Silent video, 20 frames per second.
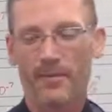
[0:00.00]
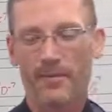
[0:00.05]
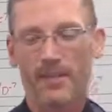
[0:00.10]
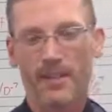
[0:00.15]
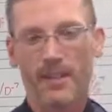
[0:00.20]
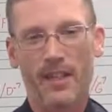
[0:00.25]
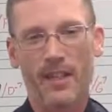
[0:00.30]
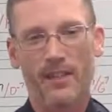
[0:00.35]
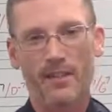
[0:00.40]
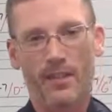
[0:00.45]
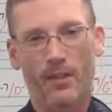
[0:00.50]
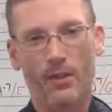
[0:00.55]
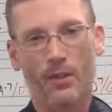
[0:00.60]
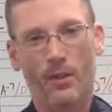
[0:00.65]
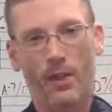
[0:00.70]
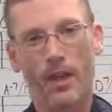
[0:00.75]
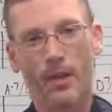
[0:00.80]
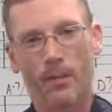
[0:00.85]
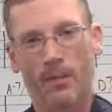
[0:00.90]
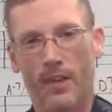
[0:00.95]
scales that go
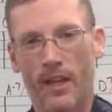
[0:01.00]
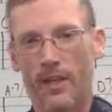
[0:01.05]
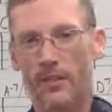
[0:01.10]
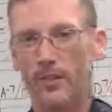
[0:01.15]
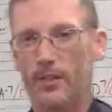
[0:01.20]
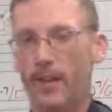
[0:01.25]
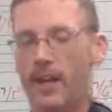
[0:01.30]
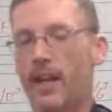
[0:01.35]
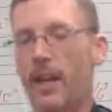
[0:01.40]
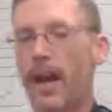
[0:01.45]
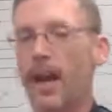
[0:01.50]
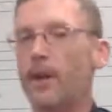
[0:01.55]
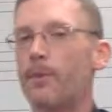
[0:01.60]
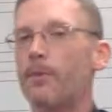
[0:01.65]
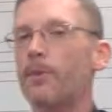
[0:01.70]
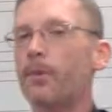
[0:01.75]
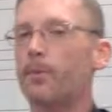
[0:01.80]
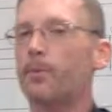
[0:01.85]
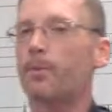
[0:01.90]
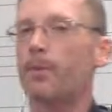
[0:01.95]
along with that. So that
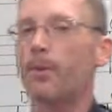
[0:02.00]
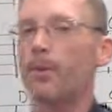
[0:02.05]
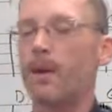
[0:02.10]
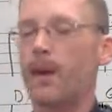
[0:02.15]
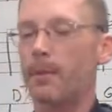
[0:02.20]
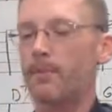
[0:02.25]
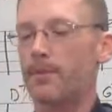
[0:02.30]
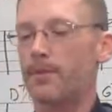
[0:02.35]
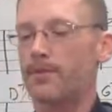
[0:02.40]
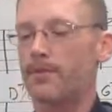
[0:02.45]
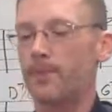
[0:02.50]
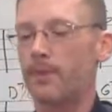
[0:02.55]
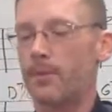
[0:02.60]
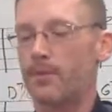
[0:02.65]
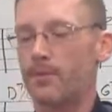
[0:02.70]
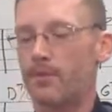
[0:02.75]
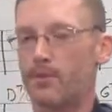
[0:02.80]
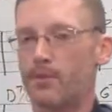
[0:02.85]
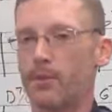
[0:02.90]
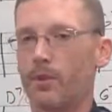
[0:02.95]
iReal Pro app
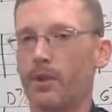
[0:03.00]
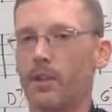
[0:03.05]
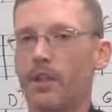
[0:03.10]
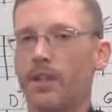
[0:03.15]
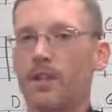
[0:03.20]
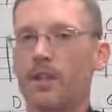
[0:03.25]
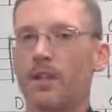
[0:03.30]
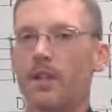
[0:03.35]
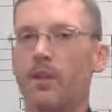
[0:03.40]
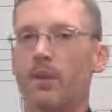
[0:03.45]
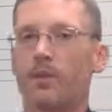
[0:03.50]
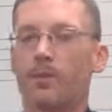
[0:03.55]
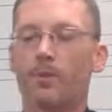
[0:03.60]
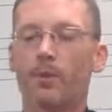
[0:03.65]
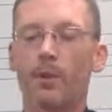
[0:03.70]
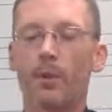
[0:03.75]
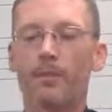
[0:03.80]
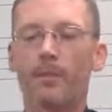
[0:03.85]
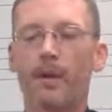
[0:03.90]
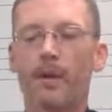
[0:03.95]
is really,
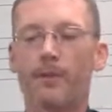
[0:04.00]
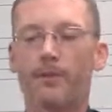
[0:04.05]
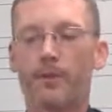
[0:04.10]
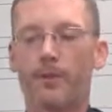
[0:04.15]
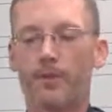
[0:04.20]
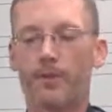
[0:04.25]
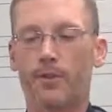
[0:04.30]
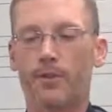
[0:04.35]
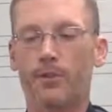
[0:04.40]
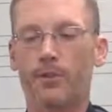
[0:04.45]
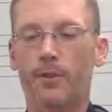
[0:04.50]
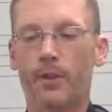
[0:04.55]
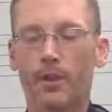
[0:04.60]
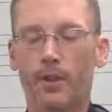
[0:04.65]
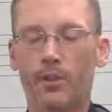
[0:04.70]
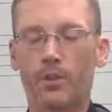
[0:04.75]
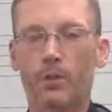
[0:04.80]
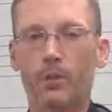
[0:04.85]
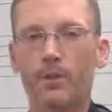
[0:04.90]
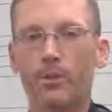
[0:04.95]
really beneficial, a really
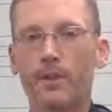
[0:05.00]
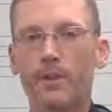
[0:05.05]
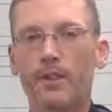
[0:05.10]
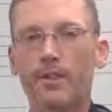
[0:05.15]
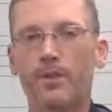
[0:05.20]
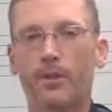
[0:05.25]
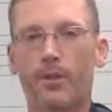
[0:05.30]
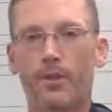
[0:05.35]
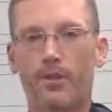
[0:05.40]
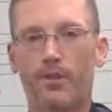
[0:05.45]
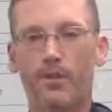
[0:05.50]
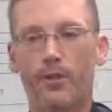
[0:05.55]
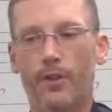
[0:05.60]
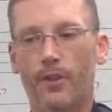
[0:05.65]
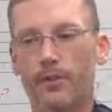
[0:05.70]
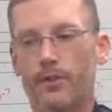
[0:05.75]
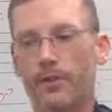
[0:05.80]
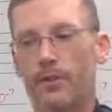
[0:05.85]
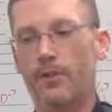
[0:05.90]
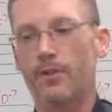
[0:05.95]
cool resource for
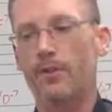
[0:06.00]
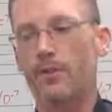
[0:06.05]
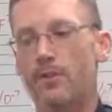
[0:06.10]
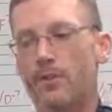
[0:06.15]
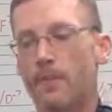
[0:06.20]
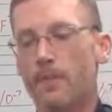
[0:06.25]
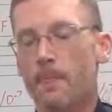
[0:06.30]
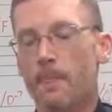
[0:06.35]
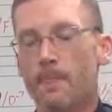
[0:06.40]
you to use.